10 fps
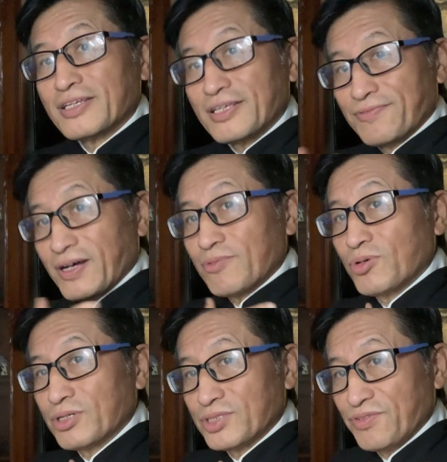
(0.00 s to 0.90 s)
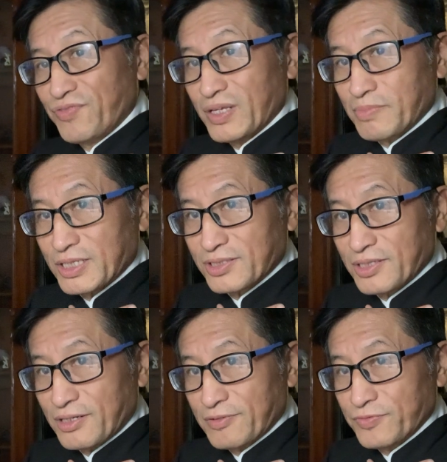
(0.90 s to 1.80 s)
if I want to defend
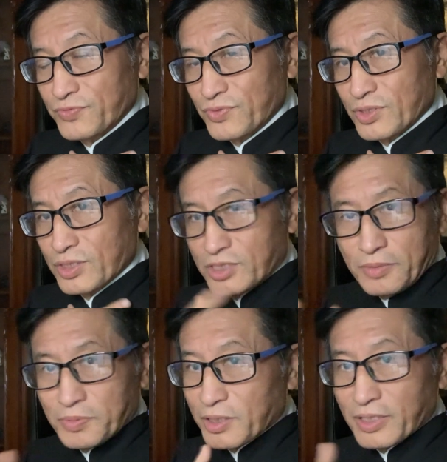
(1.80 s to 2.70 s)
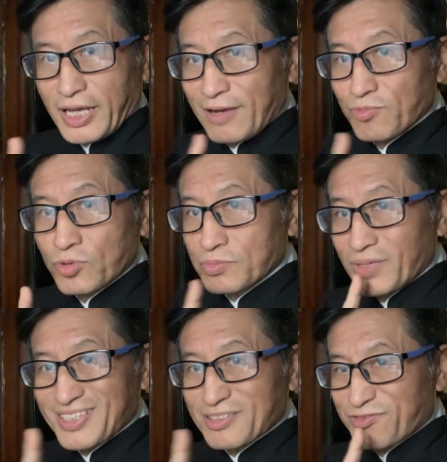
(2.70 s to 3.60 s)
myself, typically I won't
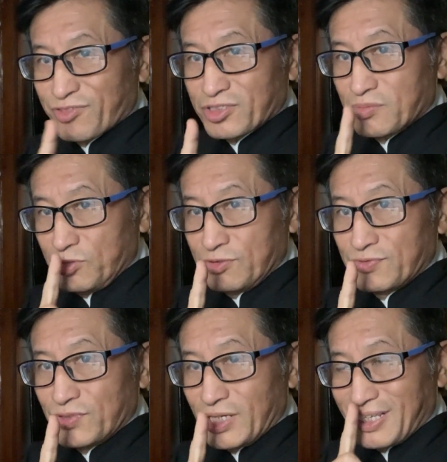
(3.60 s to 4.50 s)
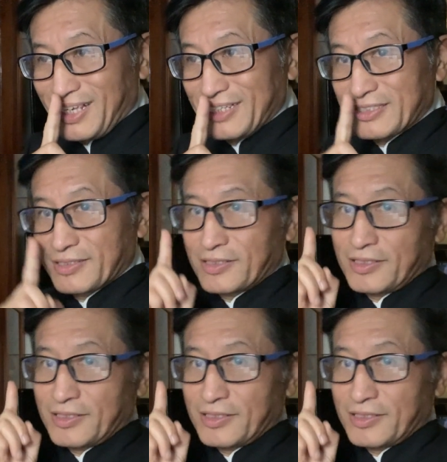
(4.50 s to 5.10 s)
make the first move against